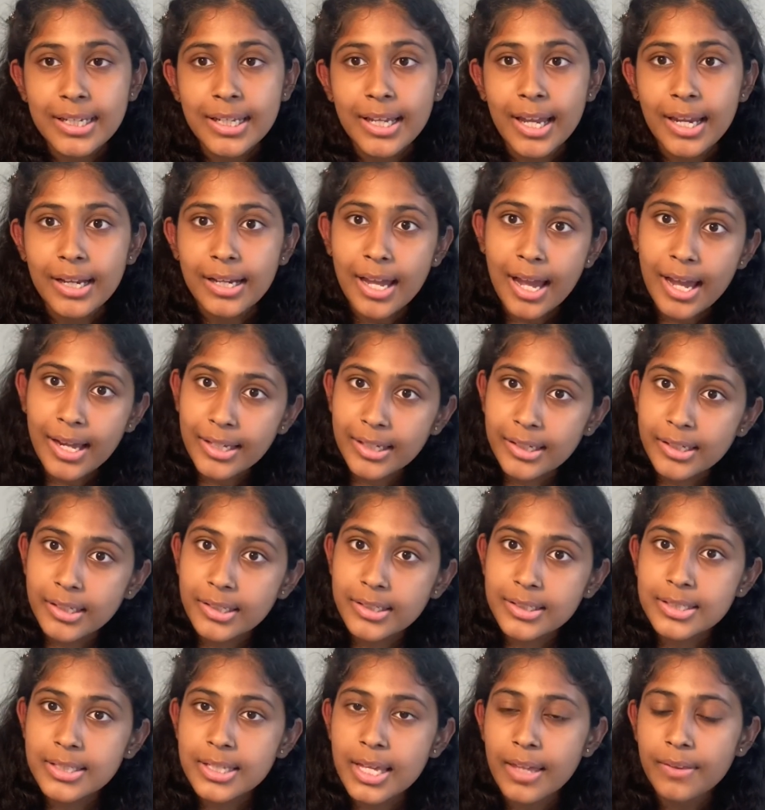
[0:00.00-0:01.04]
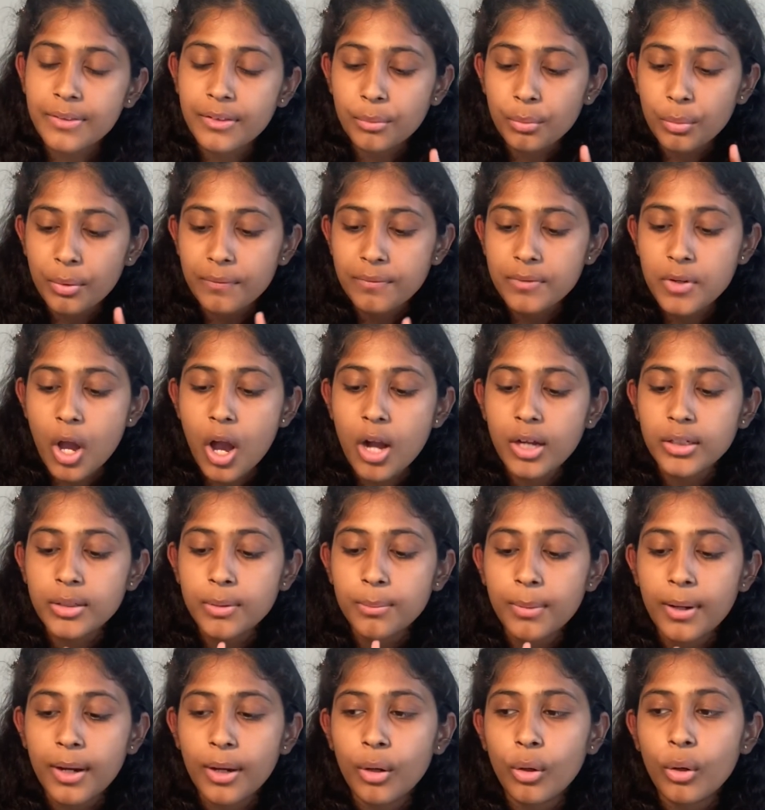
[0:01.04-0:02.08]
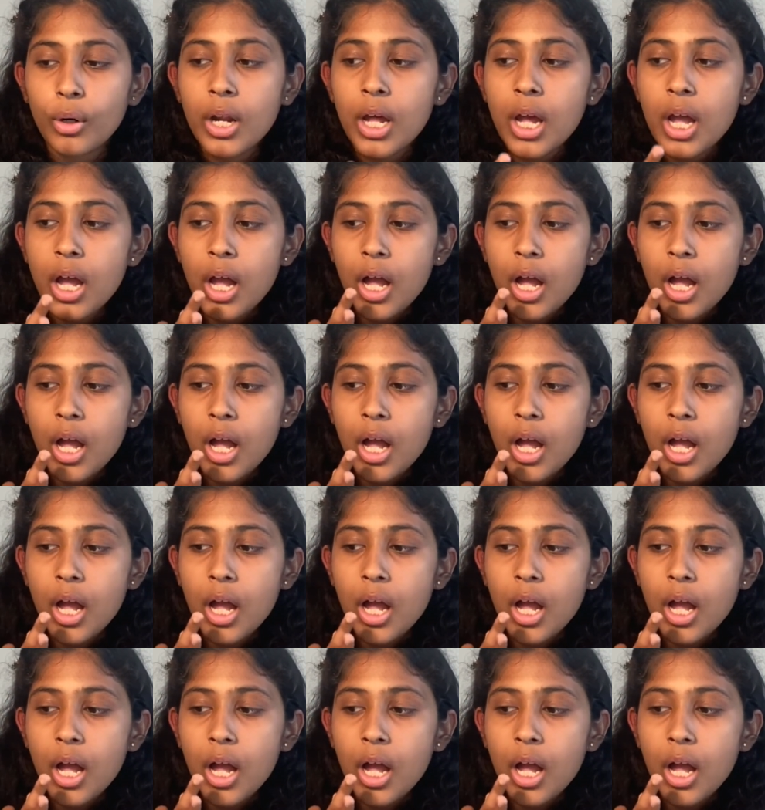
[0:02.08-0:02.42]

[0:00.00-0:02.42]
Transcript: and IELTS, and then we've talked about